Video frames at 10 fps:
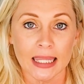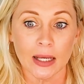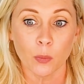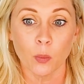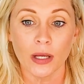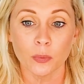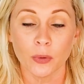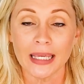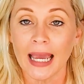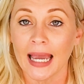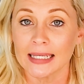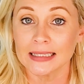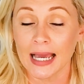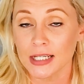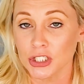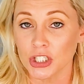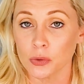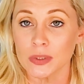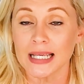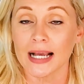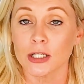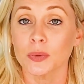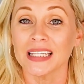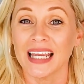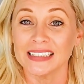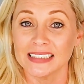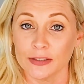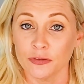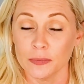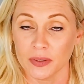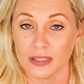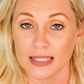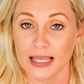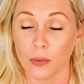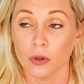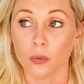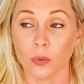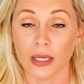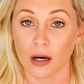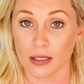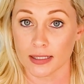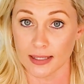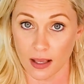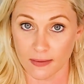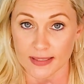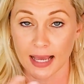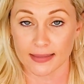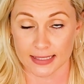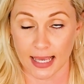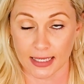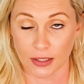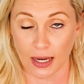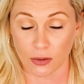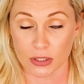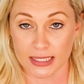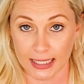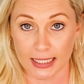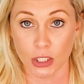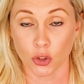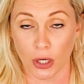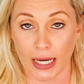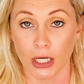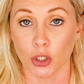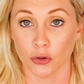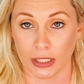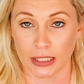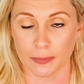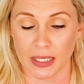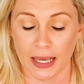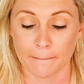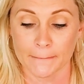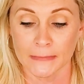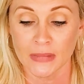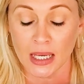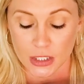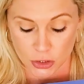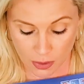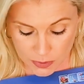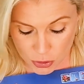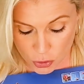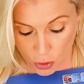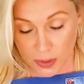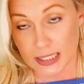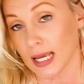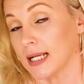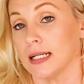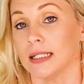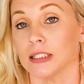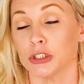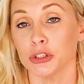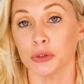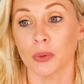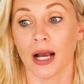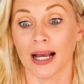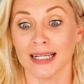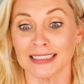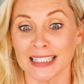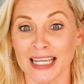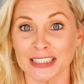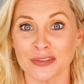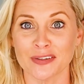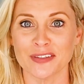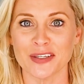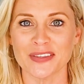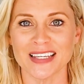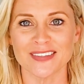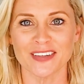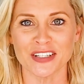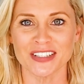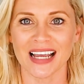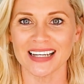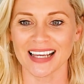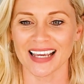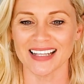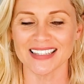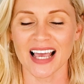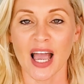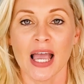what we had last year was actually a different building set when we ourselves had the second grade curriculum kit. So I was so excited to get to review these Fischertechnik kits.